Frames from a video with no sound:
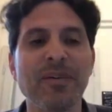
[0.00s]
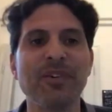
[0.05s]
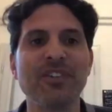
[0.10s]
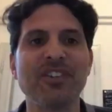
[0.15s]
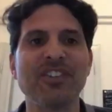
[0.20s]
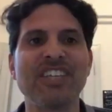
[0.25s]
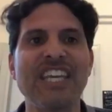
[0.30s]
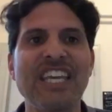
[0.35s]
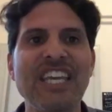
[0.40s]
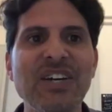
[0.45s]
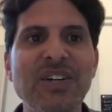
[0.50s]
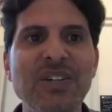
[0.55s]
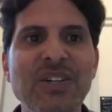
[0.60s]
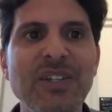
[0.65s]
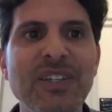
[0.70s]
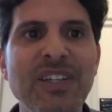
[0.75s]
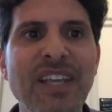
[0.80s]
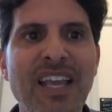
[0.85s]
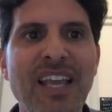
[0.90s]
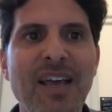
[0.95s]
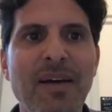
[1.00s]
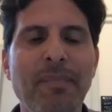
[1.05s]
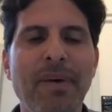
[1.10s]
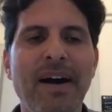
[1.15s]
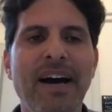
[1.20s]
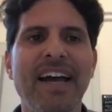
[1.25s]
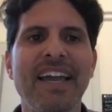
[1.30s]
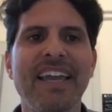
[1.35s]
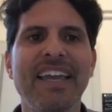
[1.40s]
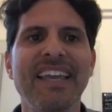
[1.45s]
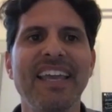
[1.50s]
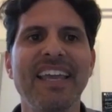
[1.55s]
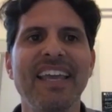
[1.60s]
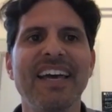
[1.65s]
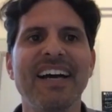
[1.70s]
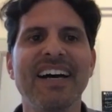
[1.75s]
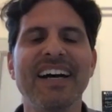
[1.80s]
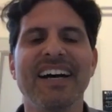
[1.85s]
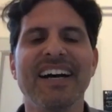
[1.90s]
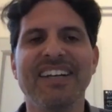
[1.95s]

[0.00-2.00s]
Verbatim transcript: was killed by uh,